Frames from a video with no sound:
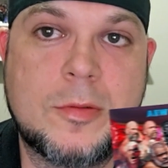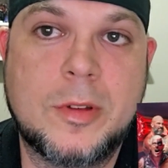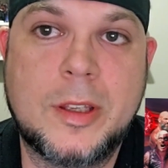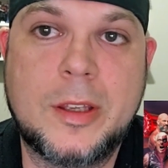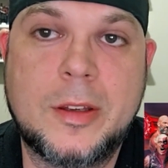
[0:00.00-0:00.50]
was
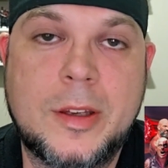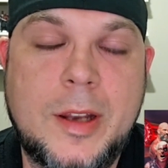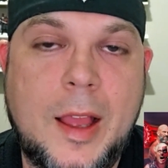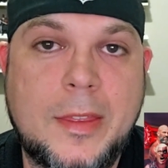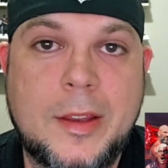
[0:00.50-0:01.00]
really
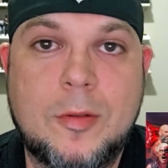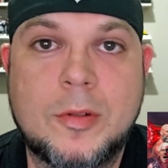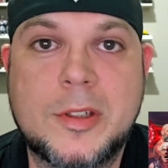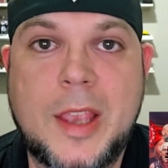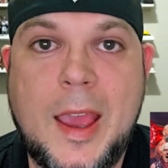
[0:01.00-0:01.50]
good. I think
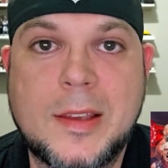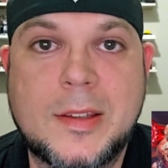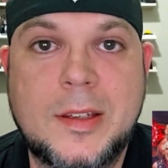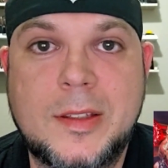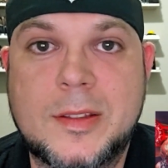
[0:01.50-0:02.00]
Orange
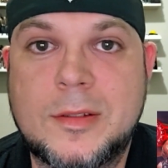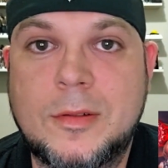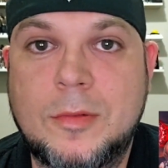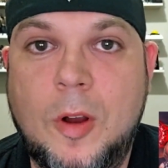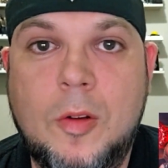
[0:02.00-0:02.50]

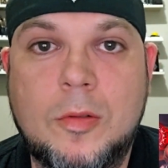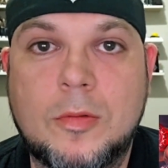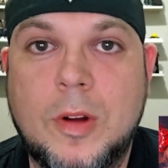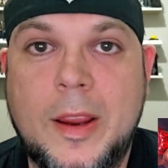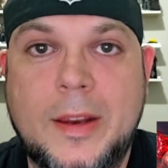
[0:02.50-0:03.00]
Cassidy's
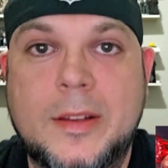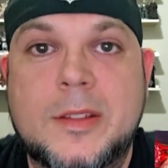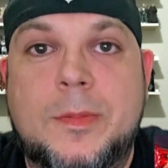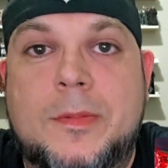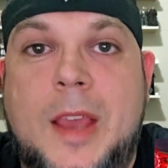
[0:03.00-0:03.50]
whole reign,
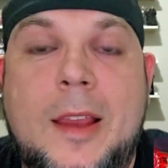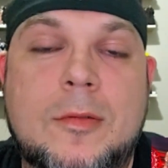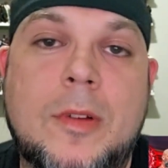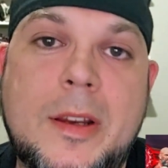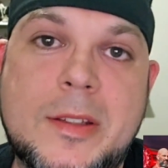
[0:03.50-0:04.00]
his
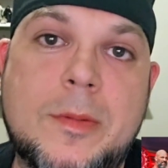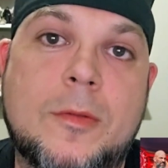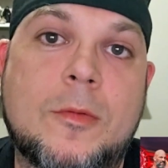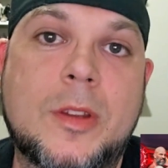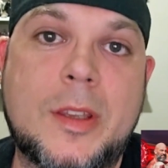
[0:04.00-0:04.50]
title reign, has
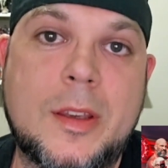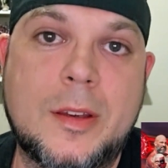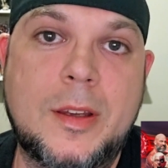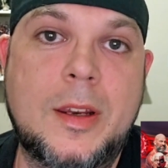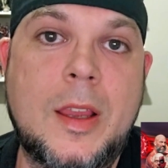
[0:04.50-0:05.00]
been really
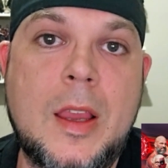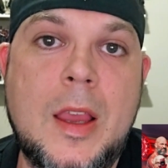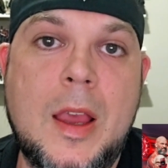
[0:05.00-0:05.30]
good.